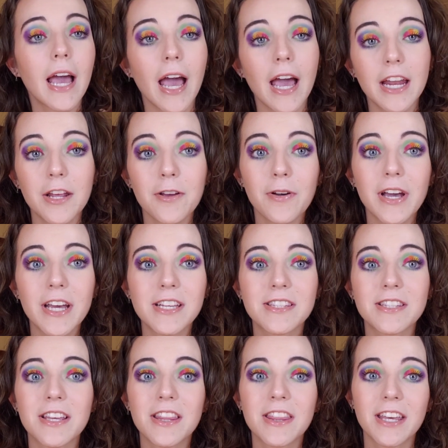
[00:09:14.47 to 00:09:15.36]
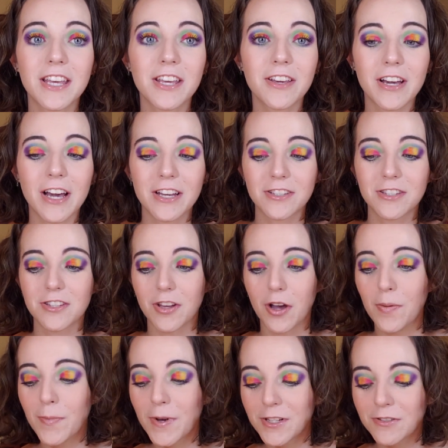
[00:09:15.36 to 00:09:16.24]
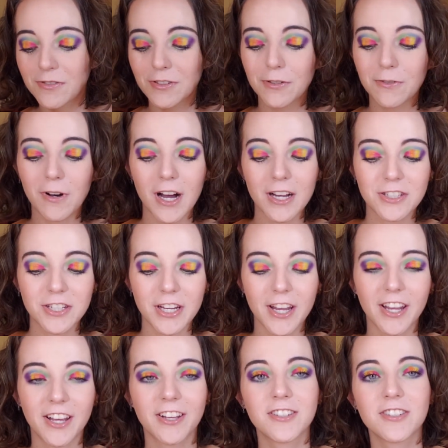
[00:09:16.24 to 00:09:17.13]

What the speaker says: Anyways, thank you guys so much for watching.